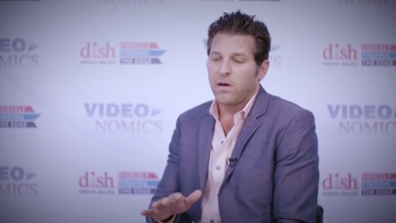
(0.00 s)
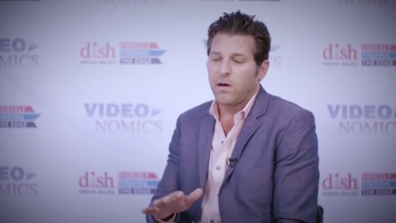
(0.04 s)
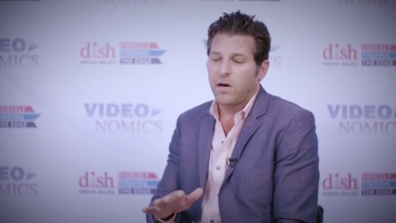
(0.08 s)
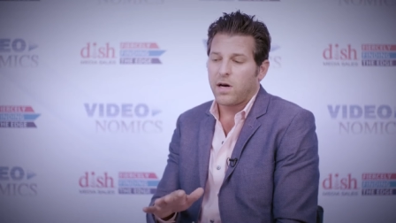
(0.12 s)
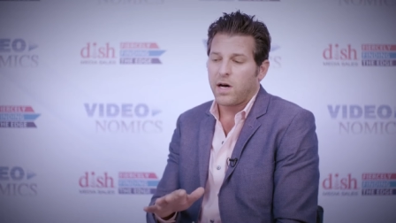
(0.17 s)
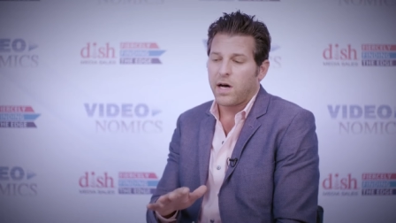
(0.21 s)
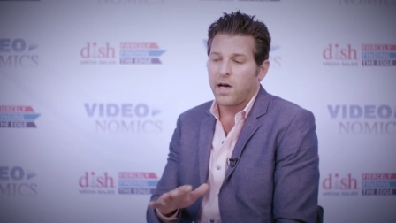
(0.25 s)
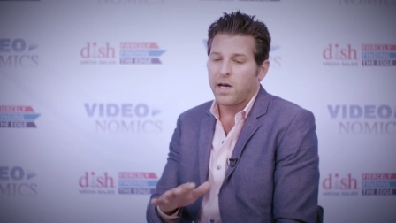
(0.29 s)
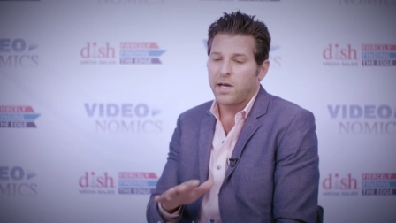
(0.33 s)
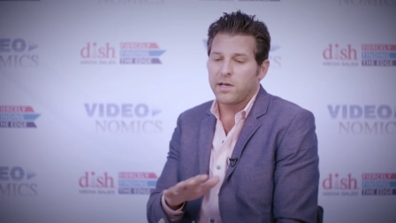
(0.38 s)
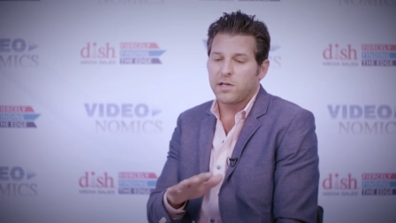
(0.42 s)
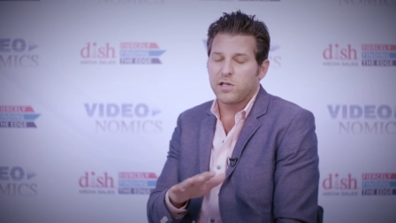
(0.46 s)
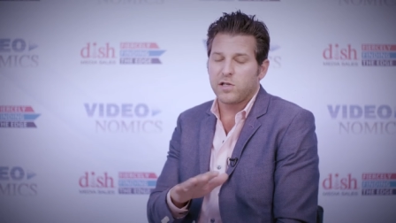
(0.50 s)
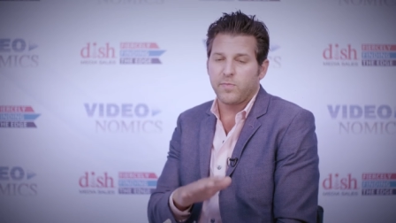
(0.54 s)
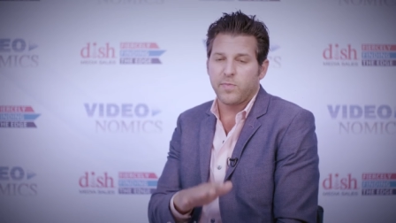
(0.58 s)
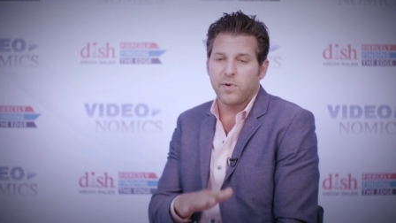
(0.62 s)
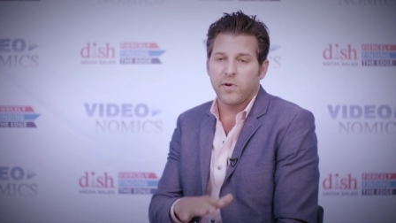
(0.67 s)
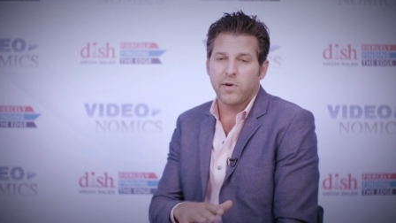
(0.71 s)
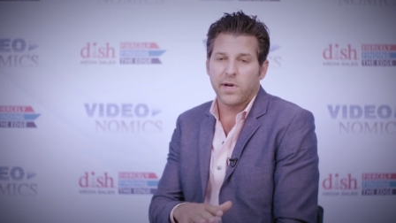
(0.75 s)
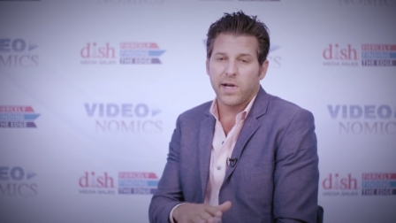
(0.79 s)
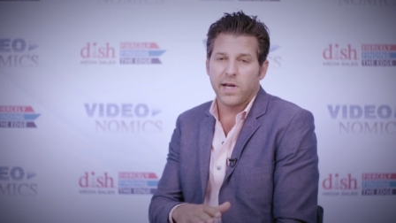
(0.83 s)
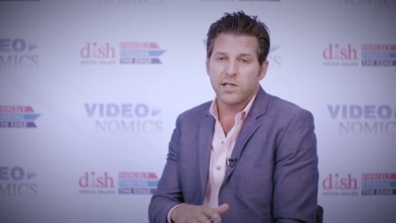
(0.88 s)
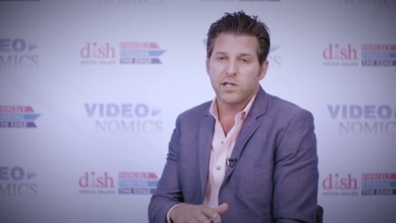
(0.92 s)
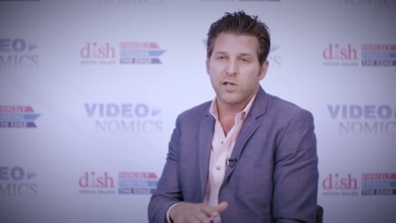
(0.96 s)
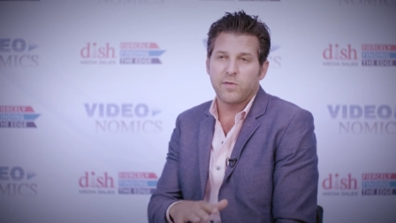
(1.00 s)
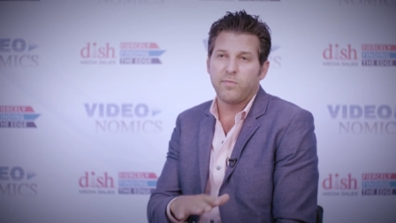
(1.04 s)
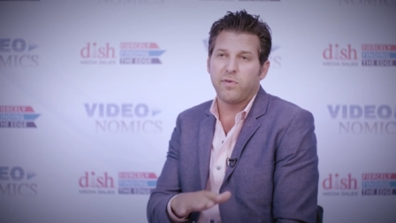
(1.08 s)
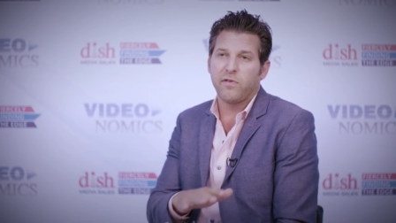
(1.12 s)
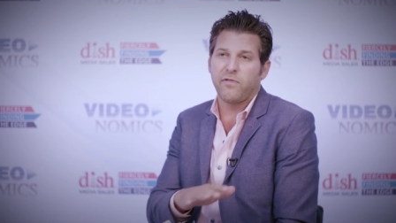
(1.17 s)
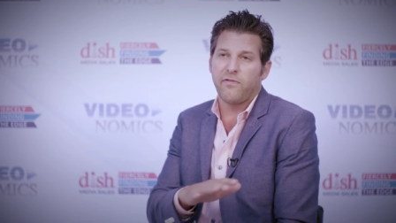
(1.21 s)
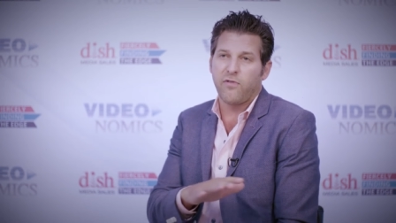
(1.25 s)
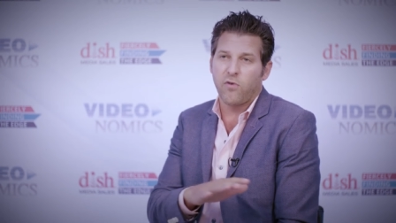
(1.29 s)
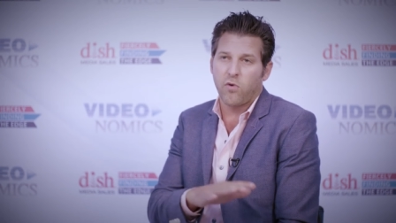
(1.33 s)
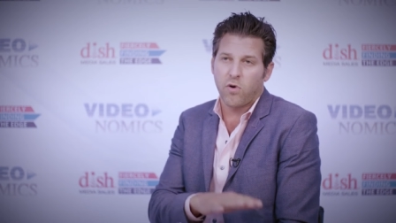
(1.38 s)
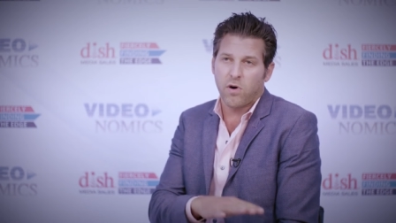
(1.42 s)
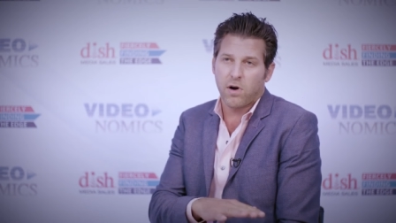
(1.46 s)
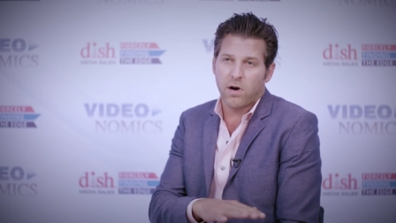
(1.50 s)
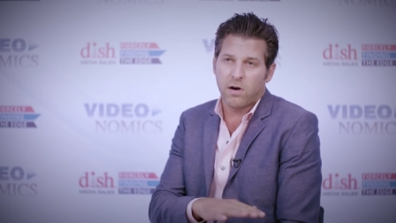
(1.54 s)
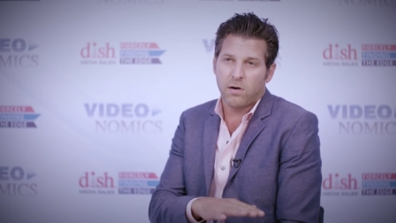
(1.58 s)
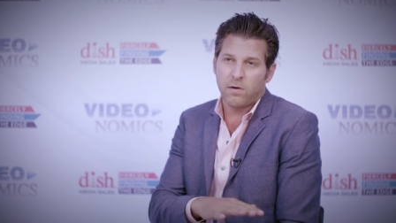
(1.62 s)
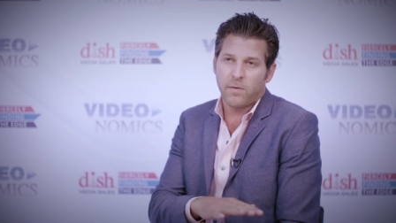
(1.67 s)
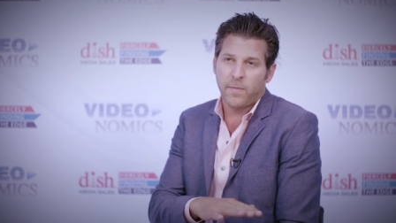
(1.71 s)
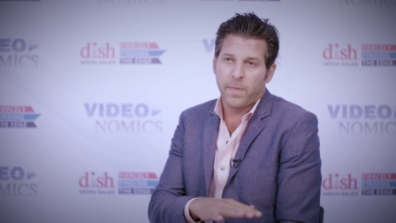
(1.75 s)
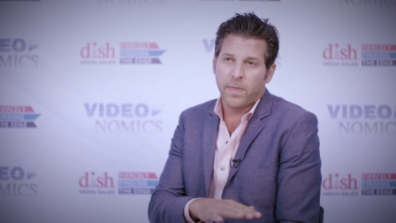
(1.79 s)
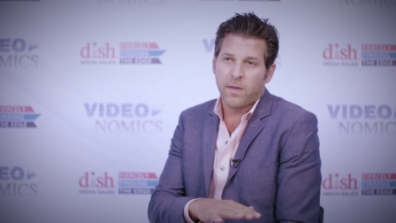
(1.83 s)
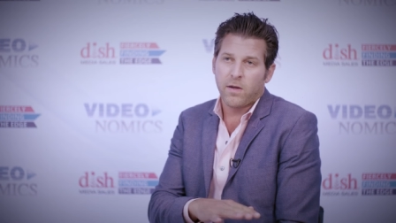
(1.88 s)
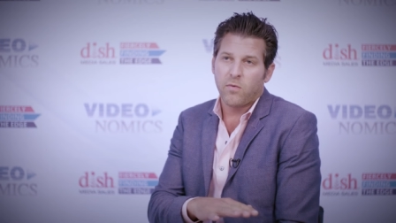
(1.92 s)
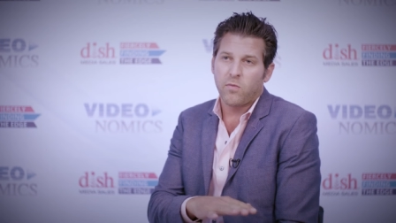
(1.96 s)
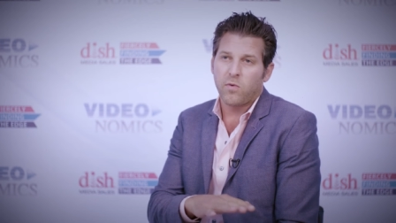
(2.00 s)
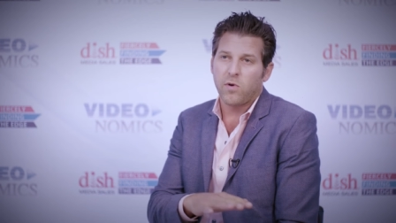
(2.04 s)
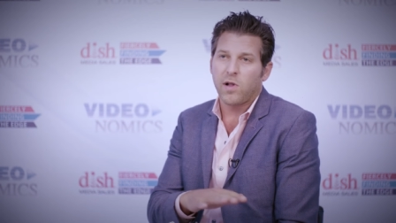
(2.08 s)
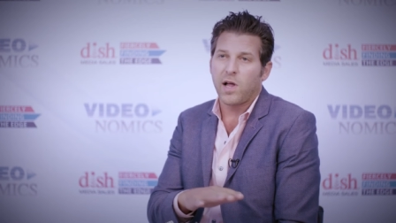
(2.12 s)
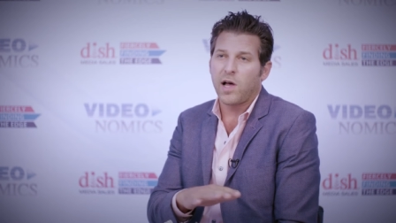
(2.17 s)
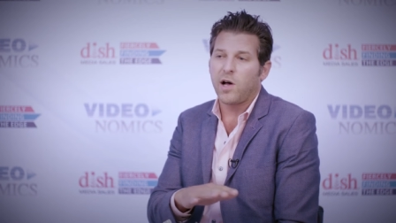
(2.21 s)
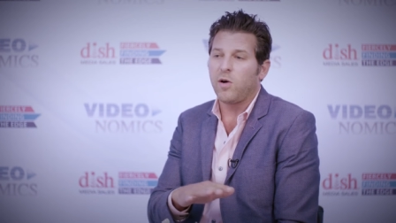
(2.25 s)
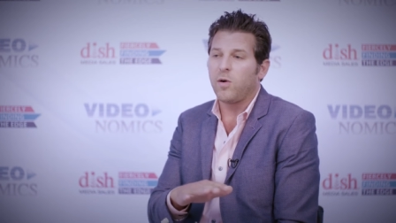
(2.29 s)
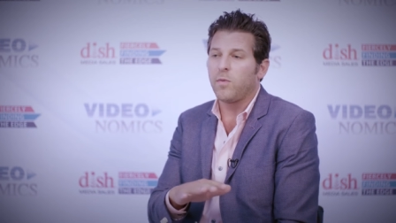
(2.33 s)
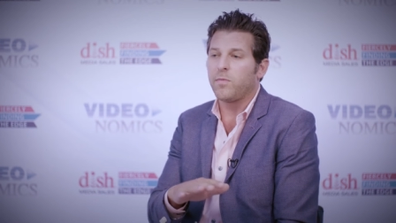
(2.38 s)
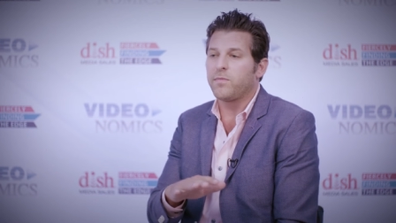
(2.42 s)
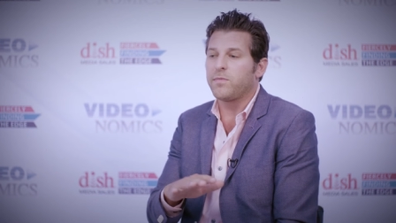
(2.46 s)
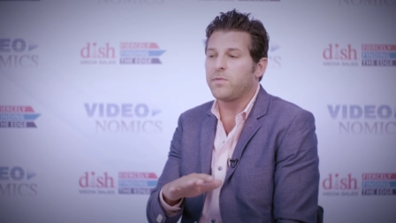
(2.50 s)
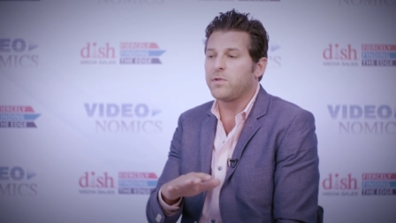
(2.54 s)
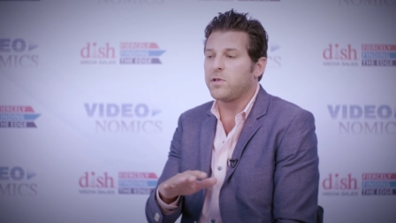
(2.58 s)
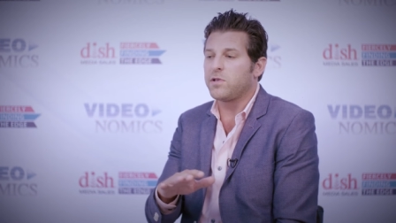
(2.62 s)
uh, experienced before will help